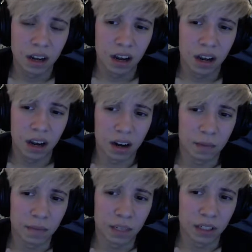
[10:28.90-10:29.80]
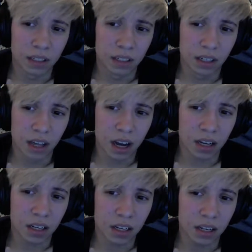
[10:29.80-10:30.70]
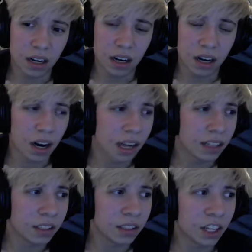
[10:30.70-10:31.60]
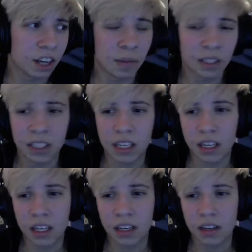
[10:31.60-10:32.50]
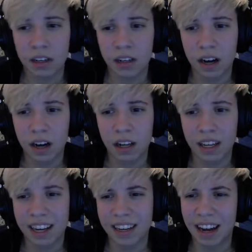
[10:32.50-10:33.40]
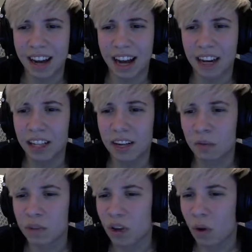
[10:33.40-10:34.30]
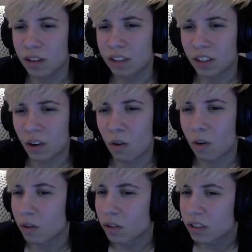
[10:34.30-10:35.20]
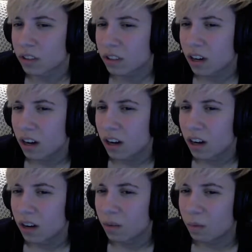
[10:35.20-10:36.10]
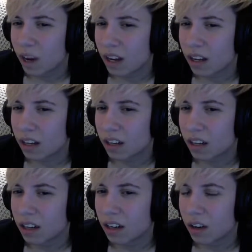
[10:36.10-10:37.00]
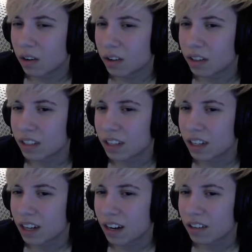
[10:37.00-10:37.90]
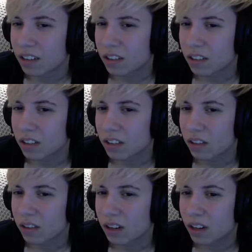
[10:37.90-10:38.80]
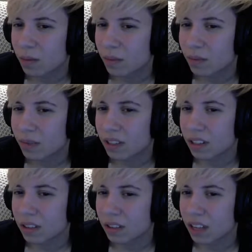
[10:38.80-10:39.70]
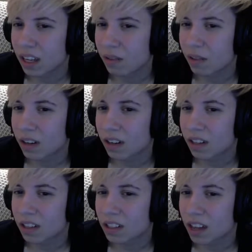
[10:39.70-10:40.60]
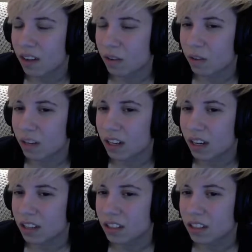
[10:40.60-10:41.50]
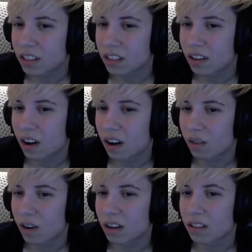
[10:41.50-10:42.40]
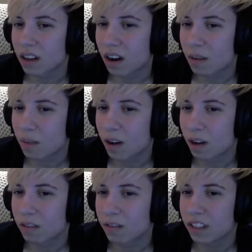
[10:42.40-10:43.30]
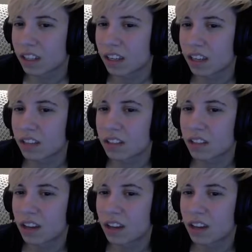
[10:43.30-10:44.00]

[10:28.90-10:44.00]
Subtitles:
Um, I legitimately, I kind of like recoiled in horror when all of the Disney characters showed up and they were like, we're gonna just have a really nice talk. We're gonna talk about our feelings.